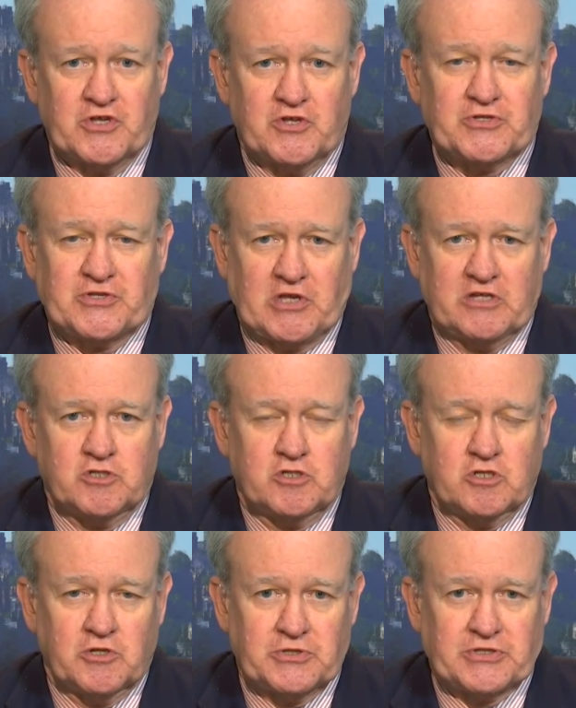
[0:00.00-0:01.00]
such
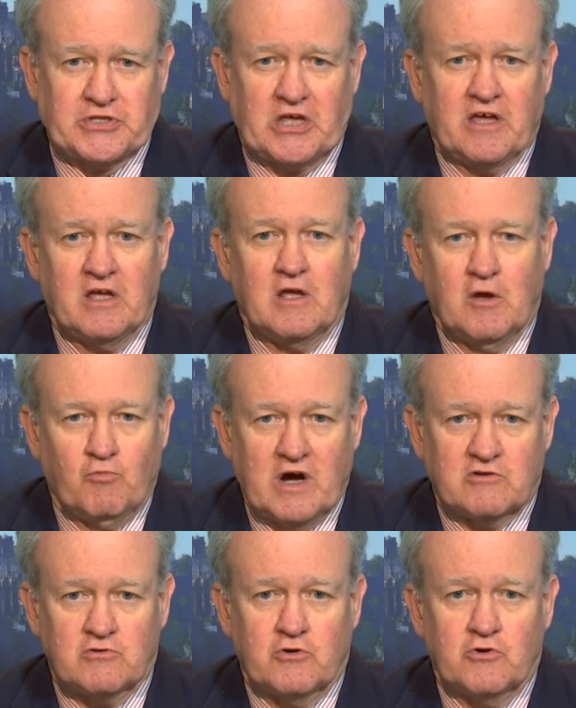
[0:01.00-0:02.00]
as
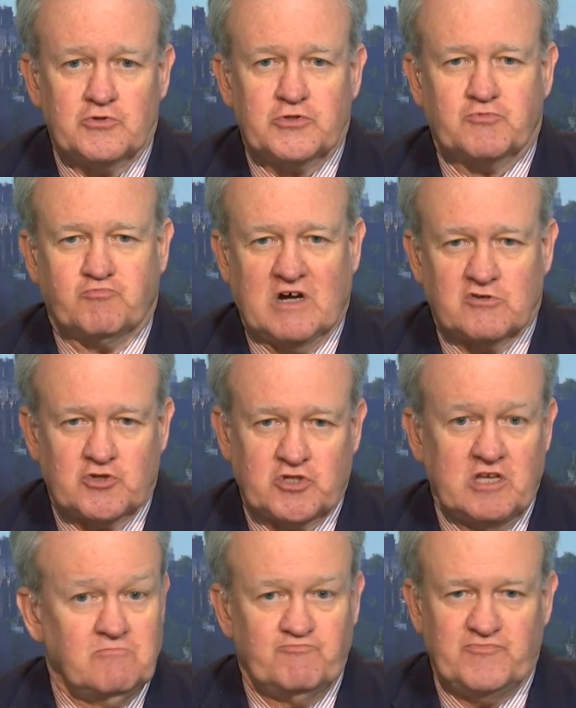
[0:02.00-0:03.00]
wild goats, wild
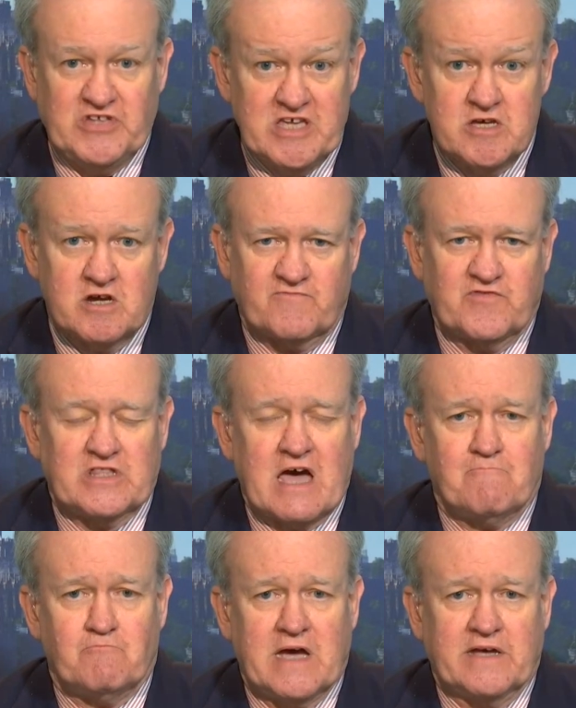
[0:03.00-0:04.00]
sheep, deer for
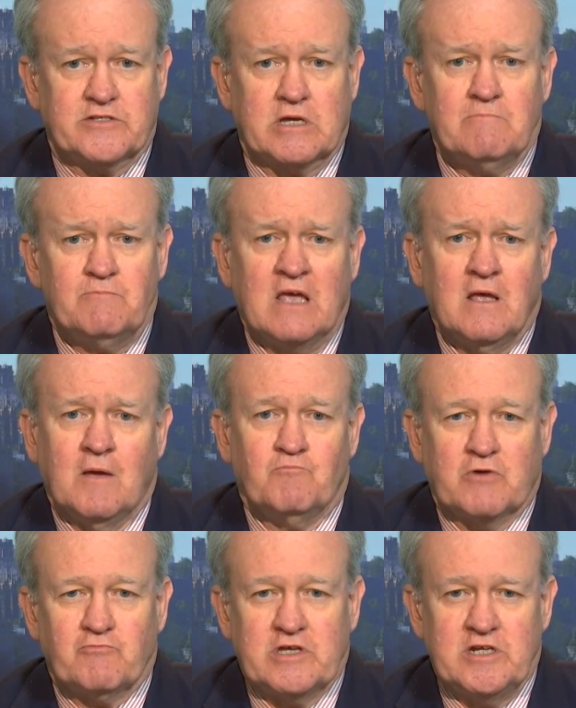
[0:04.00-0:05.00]
that matter,
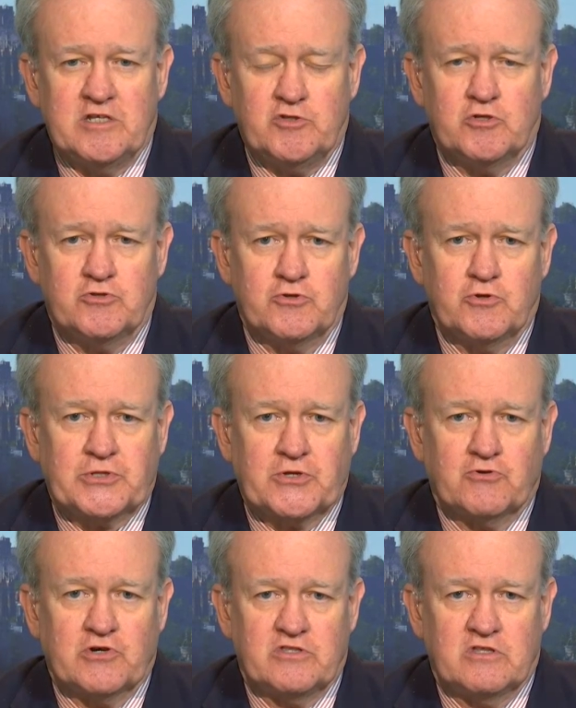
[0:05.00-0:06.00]
but we need to do
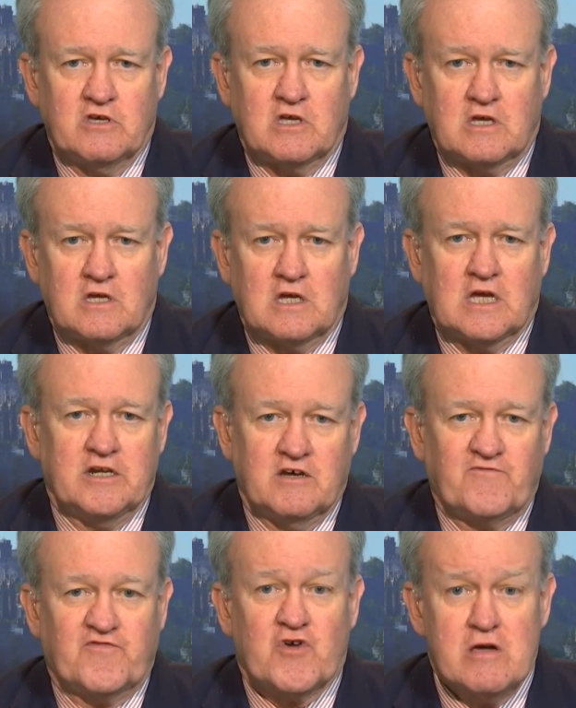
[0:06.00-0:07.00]
so in a
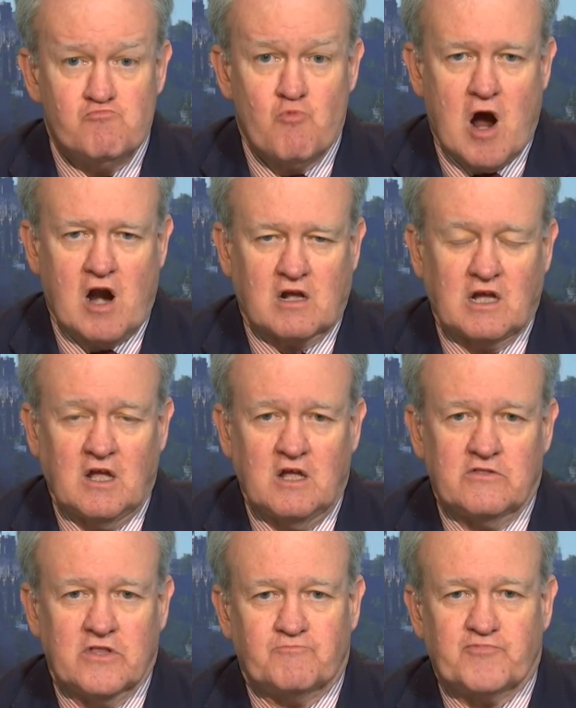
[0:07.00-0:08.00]
framework
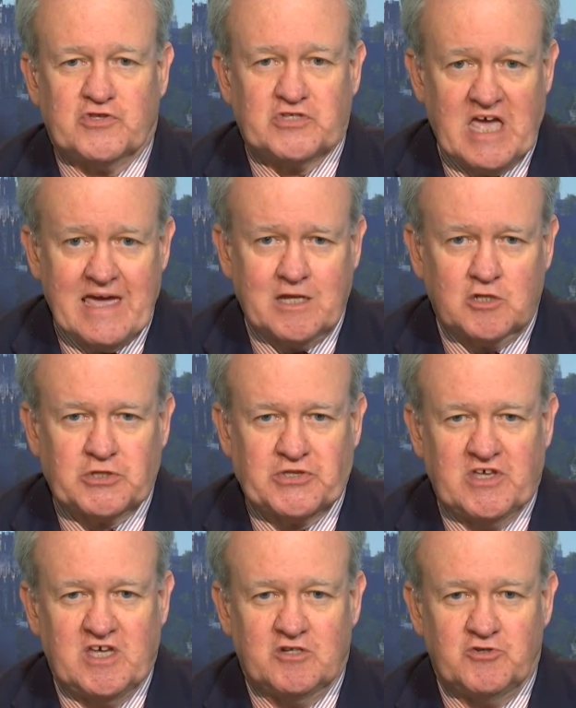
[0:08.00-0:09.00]
that protects
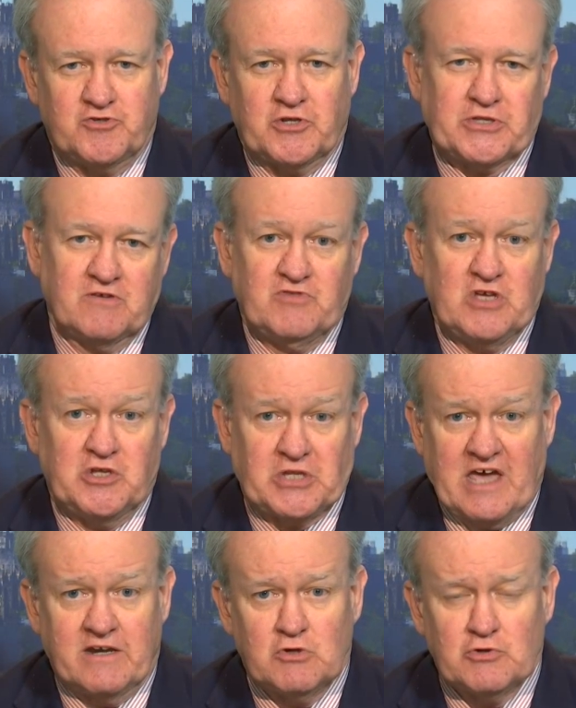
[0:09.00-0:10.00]
the interests of these
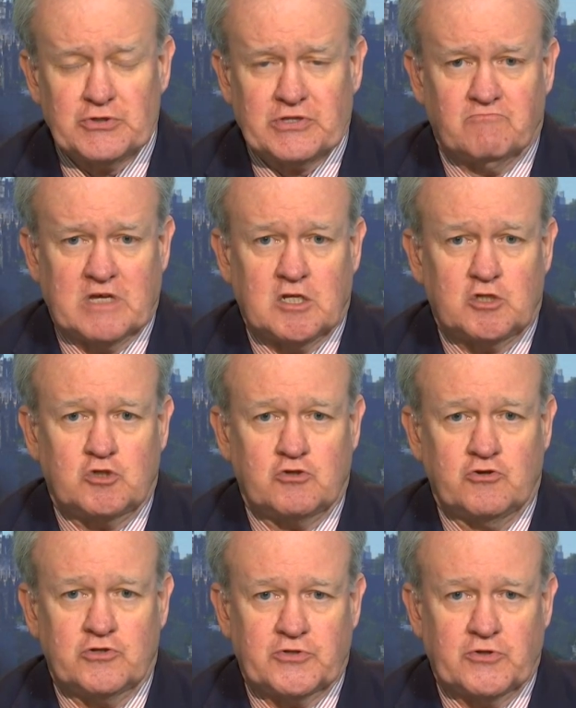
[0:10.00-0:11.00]
animals, that makes
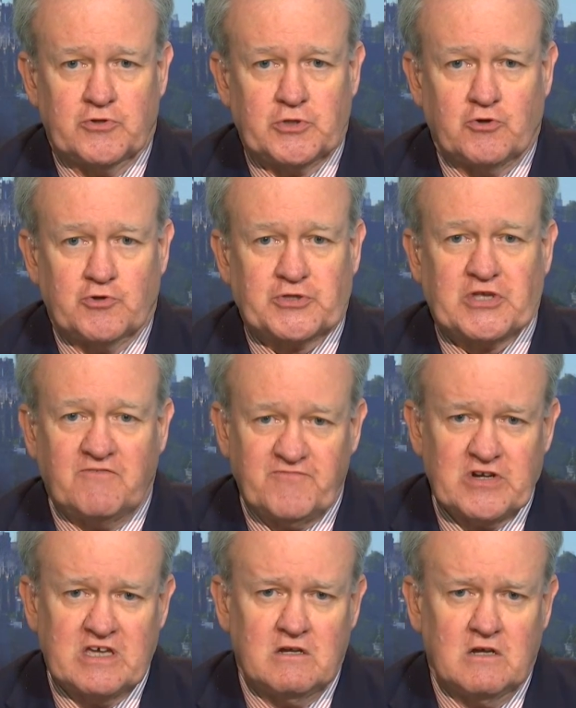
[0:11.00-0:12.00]
sure there's no
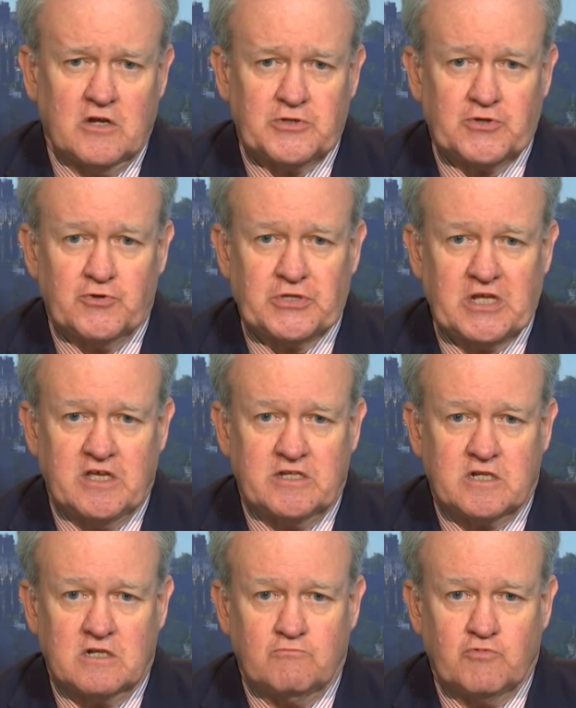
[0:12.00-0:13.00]
suffering
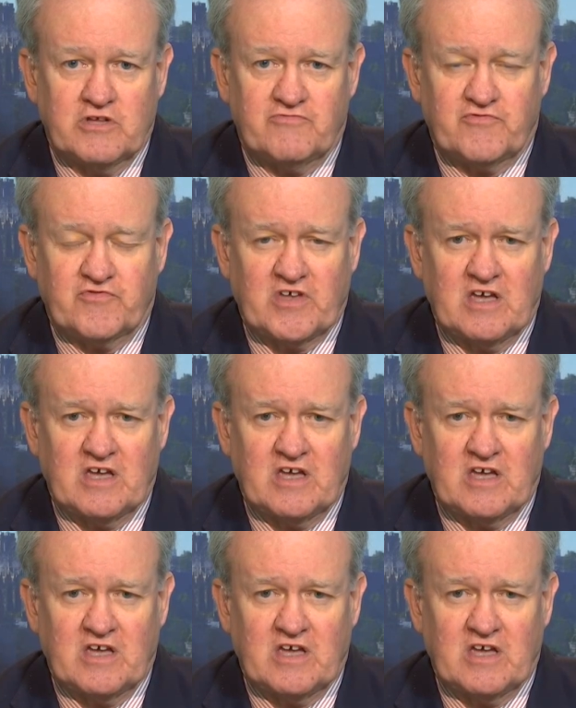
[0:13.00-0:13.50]
associated with